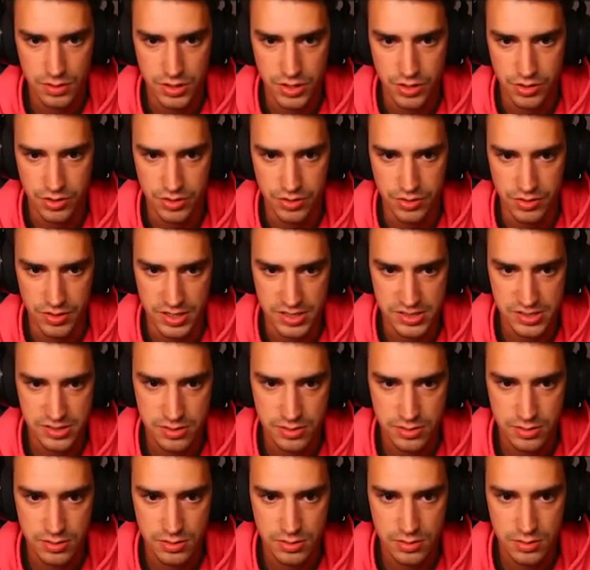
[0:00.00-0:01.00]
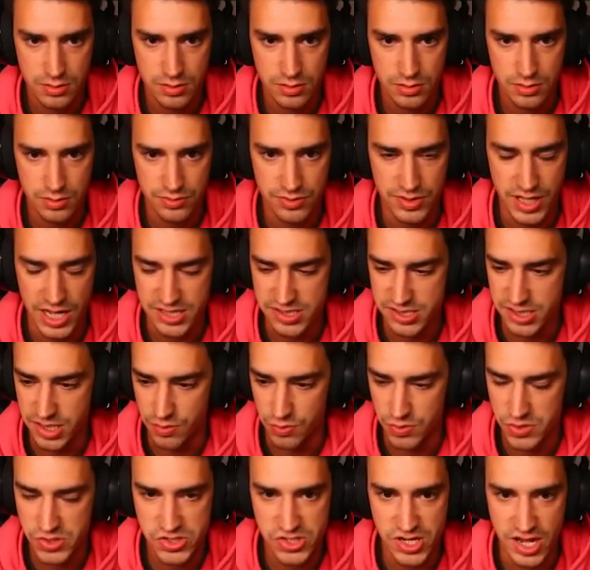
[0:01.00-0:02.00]
You can do this. That's
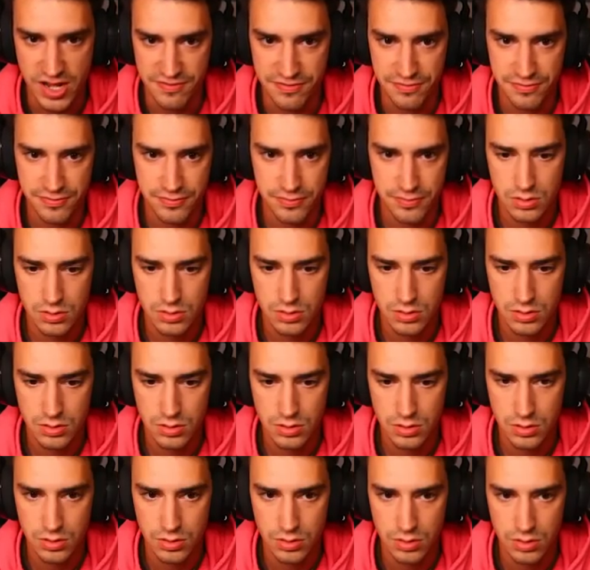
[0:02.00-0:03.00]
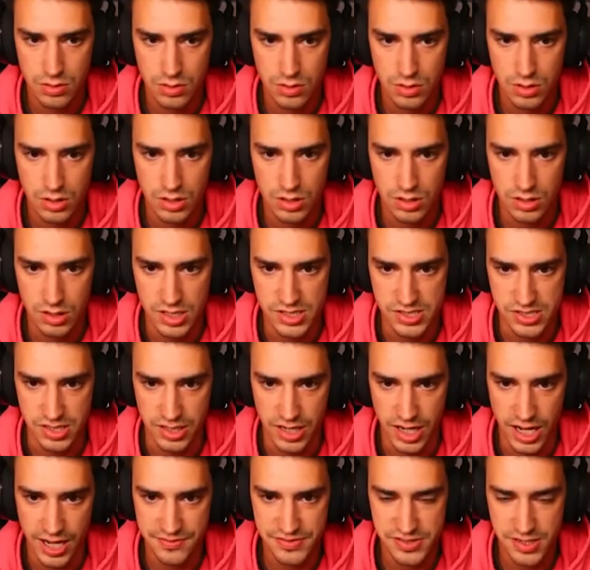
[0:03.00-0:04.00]
it, we're safe.
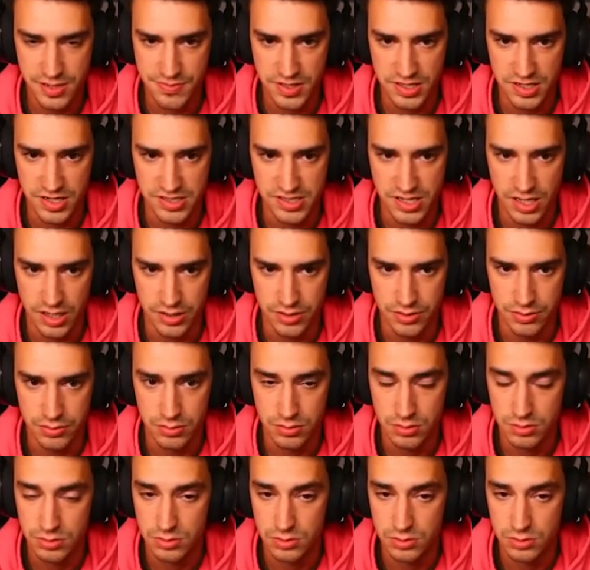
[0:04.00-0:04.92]
Listen, I have something to tell you.